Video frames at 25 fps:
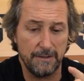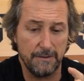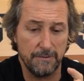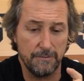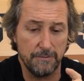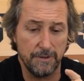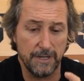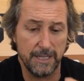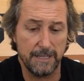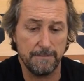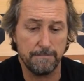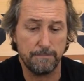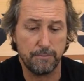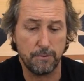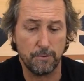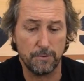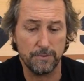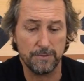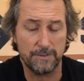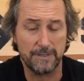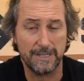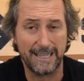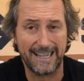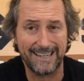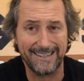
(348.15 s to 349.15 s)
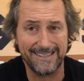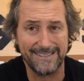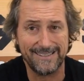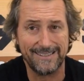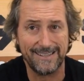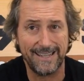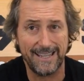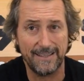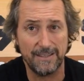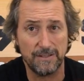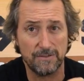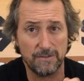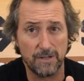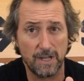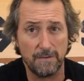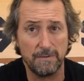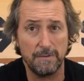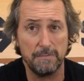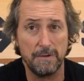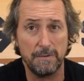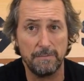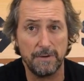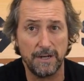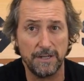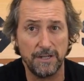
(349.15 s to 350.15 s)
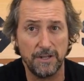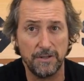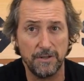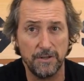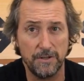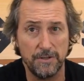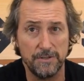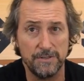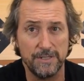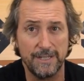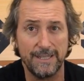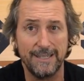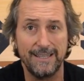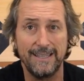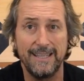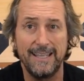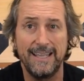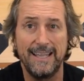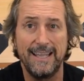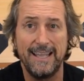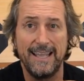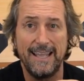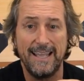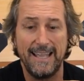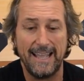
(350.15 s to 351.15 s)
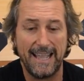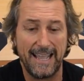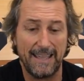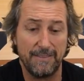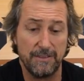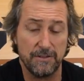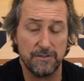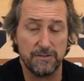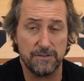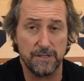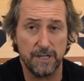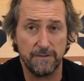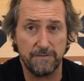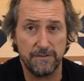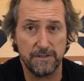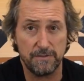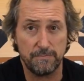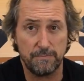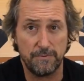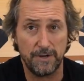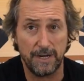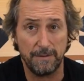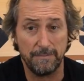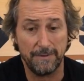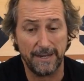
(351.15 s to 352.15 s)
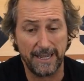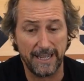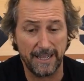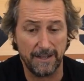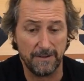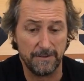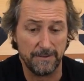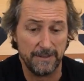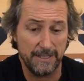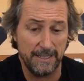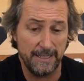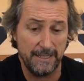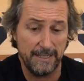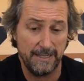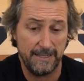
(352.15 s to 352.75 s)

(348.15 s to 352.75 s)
really important to understand the type of membrane you're using and the surface prep. Now,